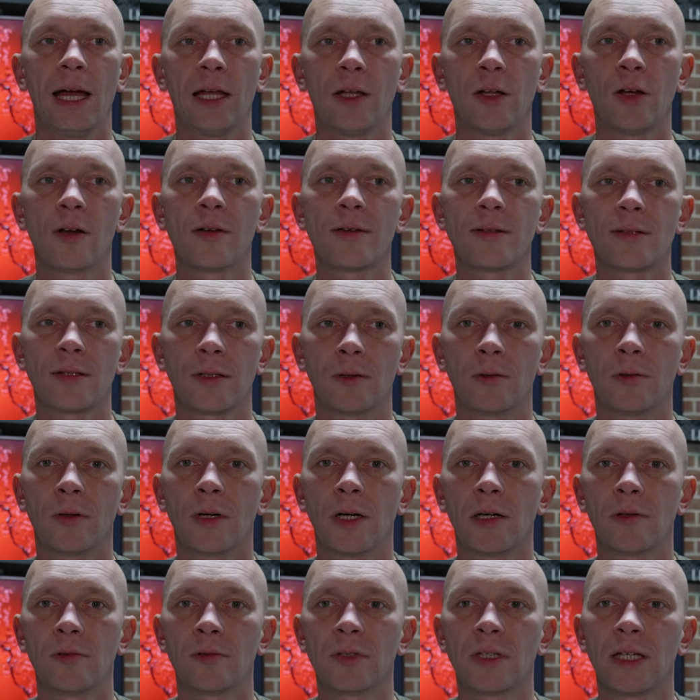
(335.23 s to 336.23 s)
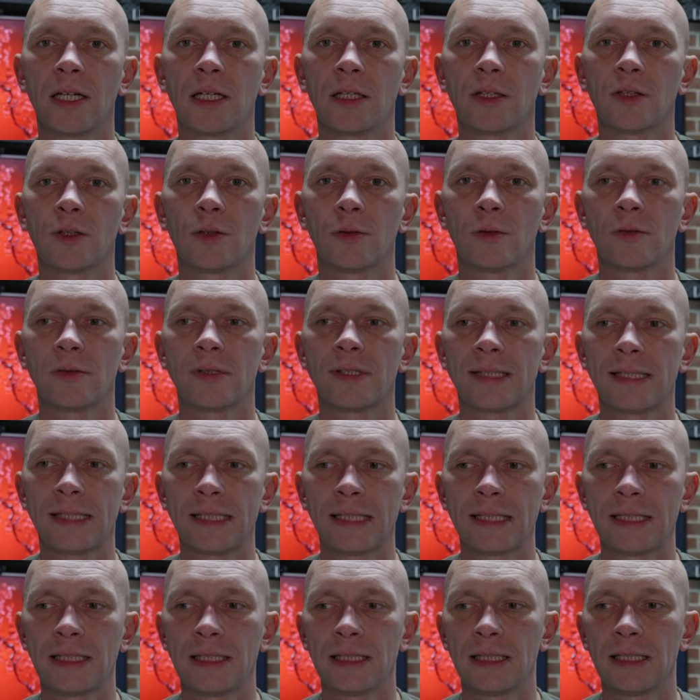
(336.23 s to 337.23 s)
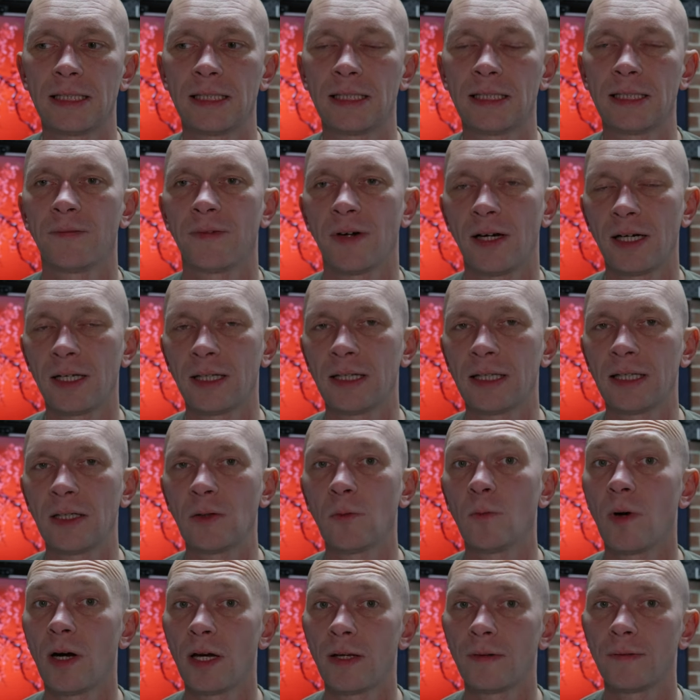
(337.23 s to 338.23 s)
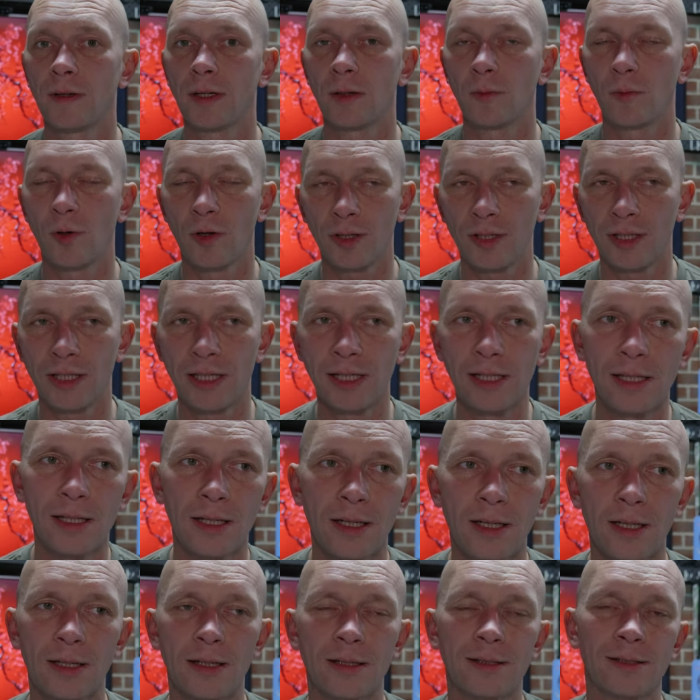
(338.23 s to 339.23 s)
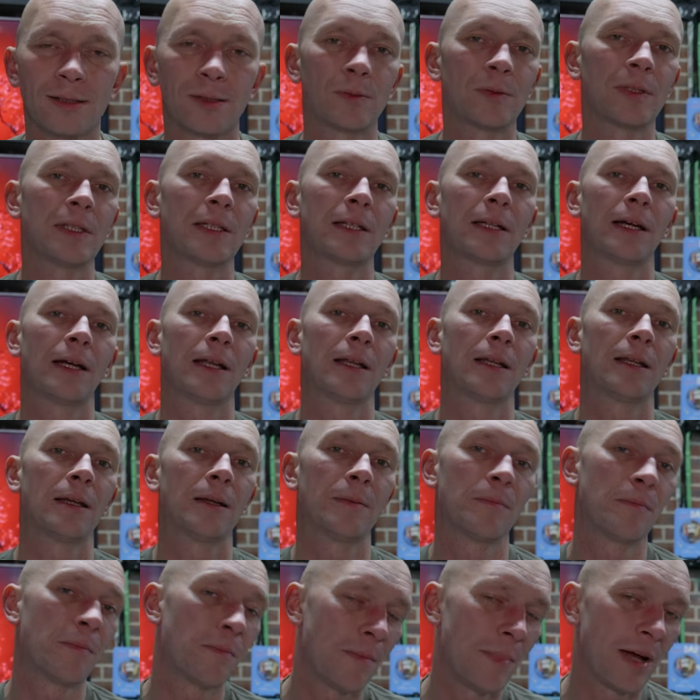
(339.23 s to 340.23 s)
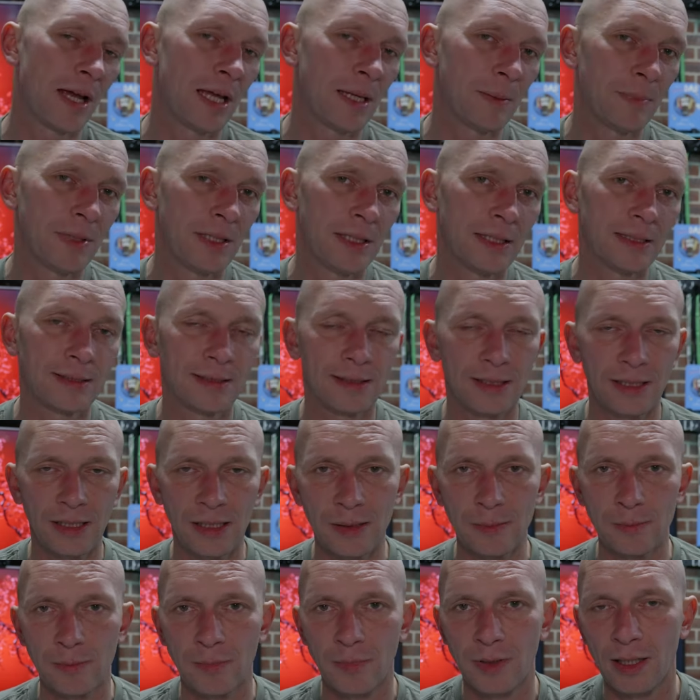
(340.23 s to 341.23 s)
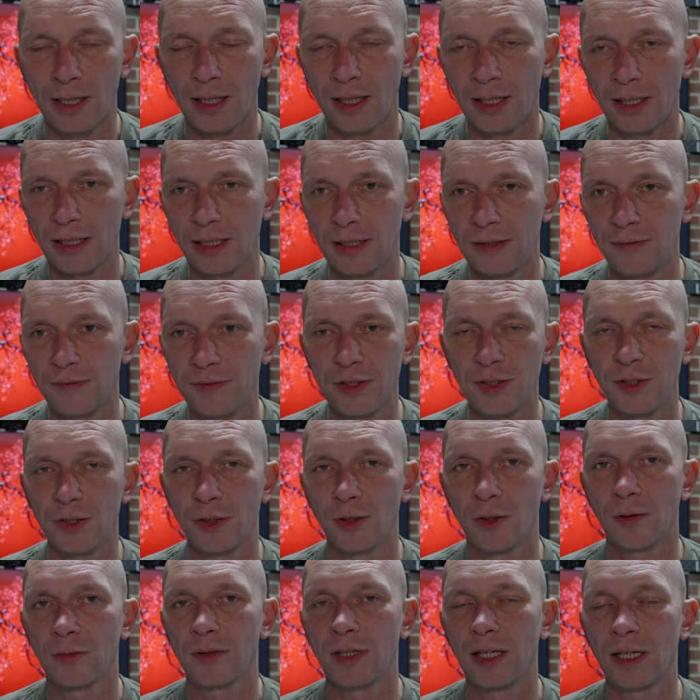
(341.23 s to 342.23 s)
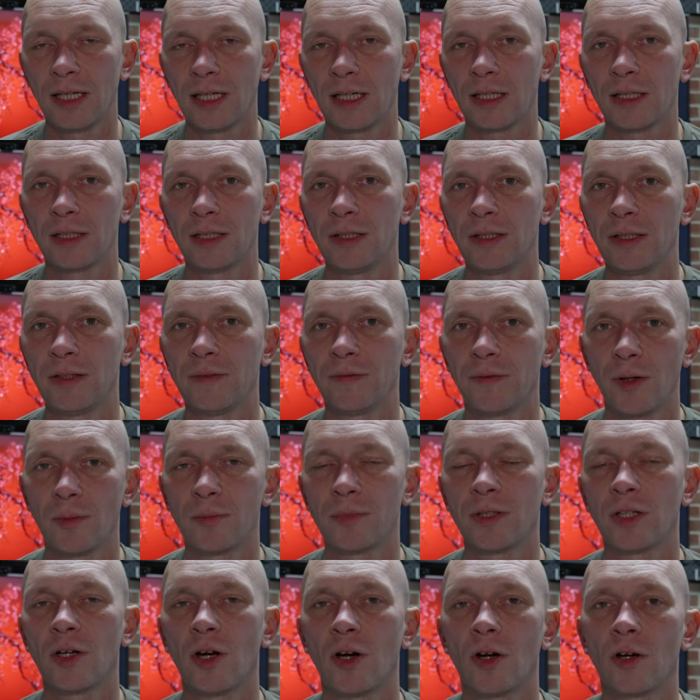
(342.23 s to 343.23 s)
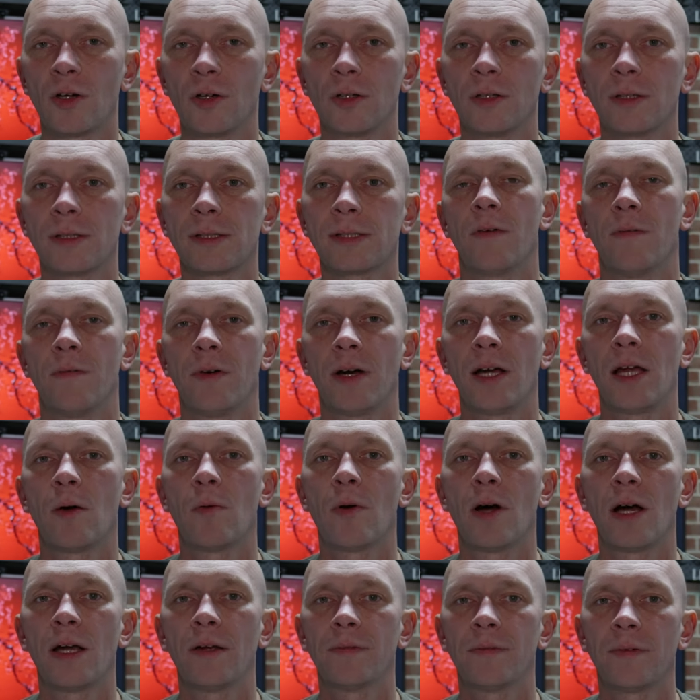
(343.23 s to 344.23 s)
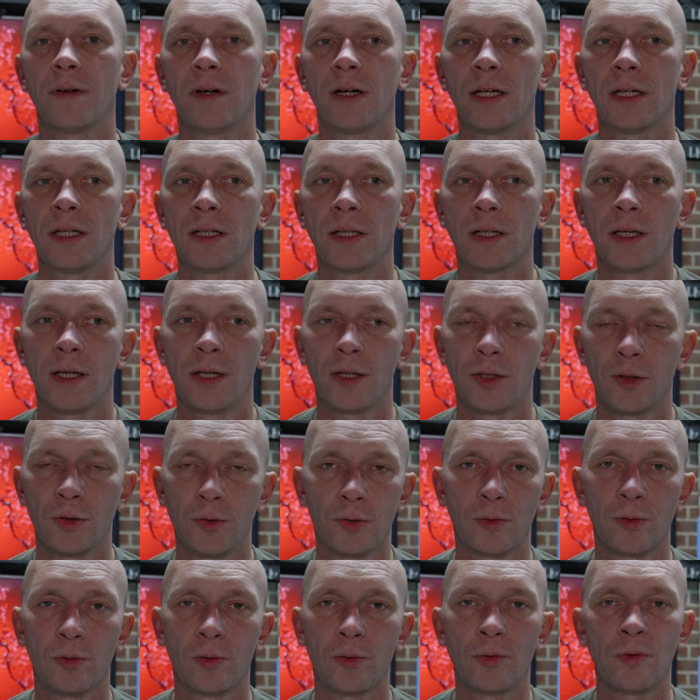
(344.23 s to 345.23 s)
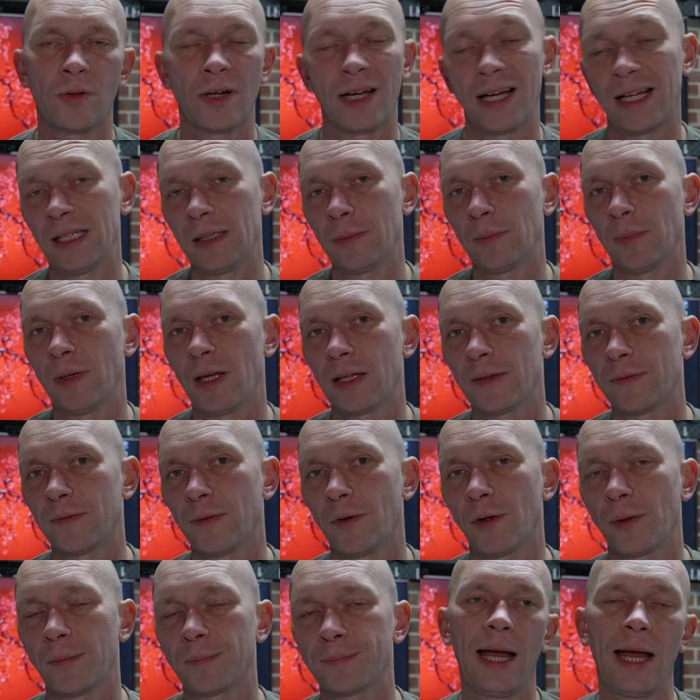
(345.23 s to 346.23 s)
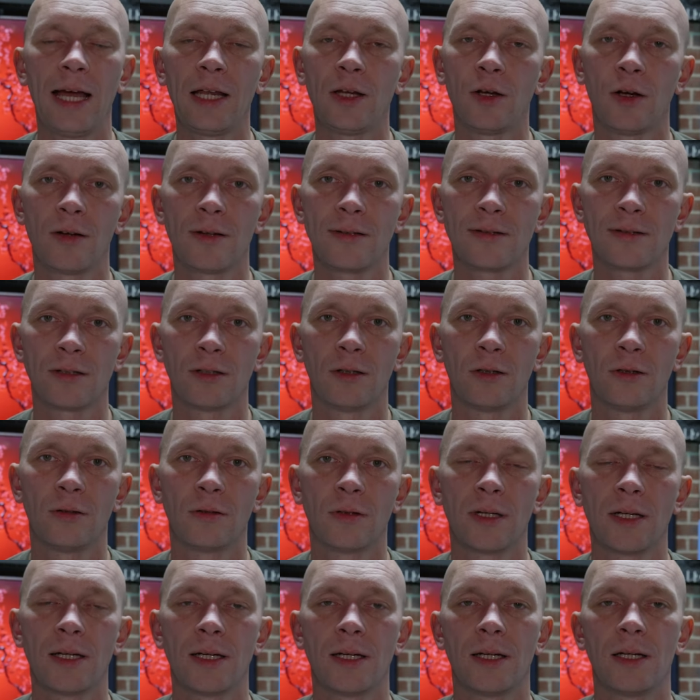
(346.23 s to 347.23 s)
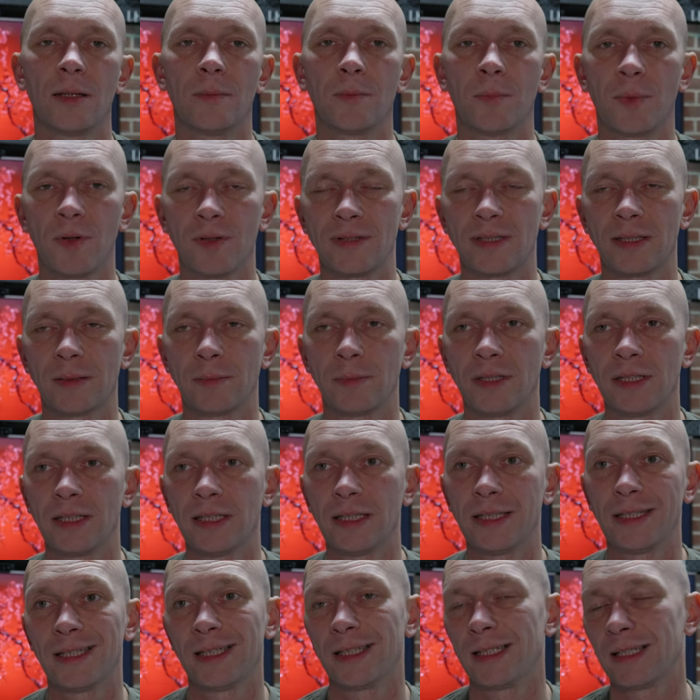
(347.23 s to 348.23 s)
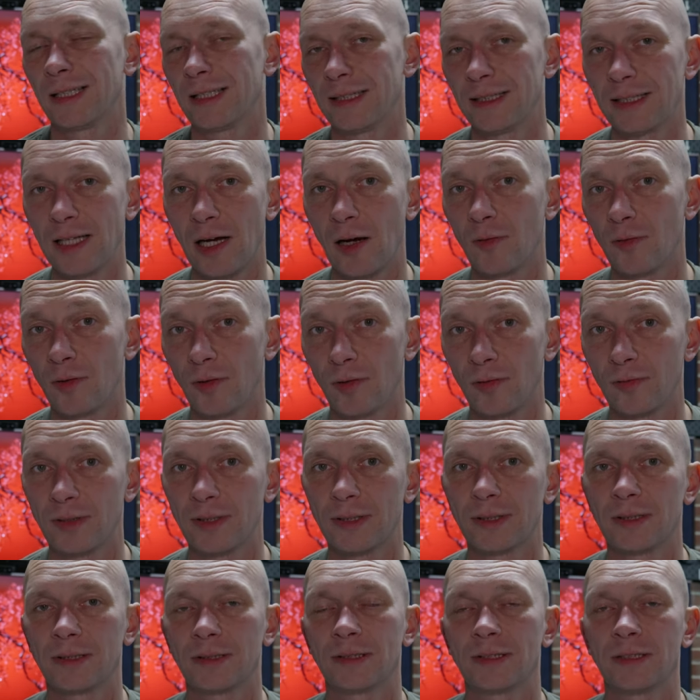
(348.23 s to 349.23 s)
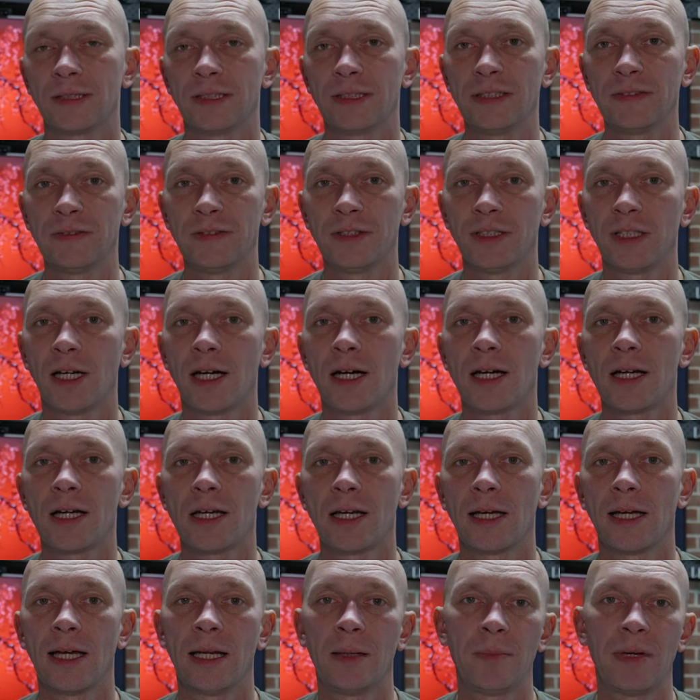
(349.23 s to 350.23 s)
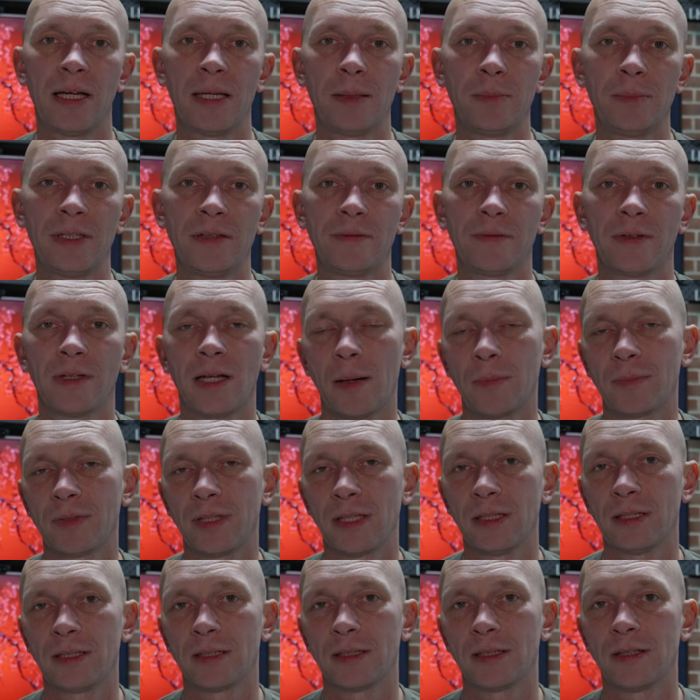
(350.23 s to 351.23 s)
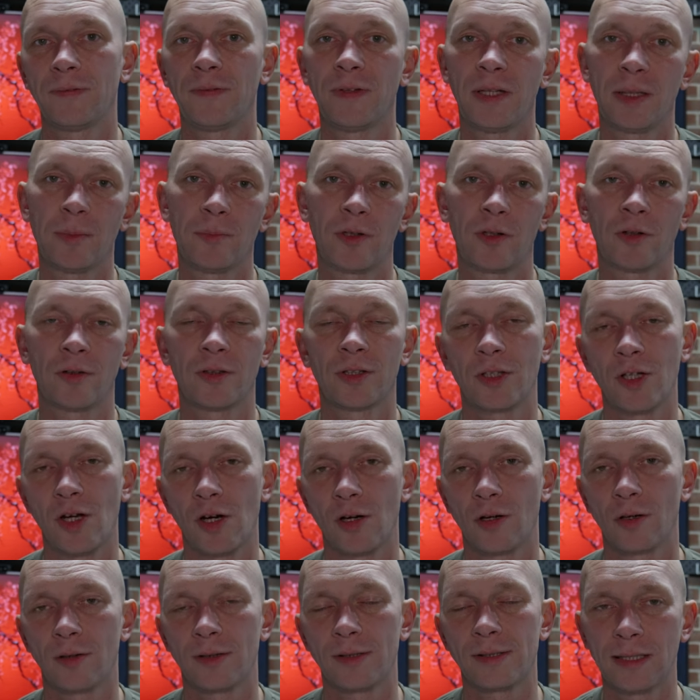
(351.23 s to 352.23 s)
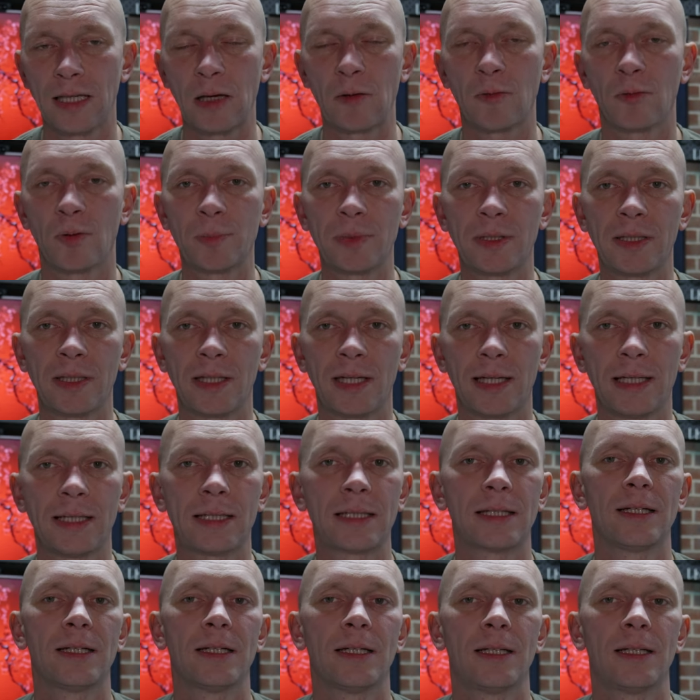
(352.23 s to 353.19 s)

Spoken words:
And also I would like to see finally Wi-Fi working, so we can maybe stream a video directly from the goggles via Wi-Fi to any platform, and also possibly download the DVR and maybe even update the firmware on the goggles. That would be great.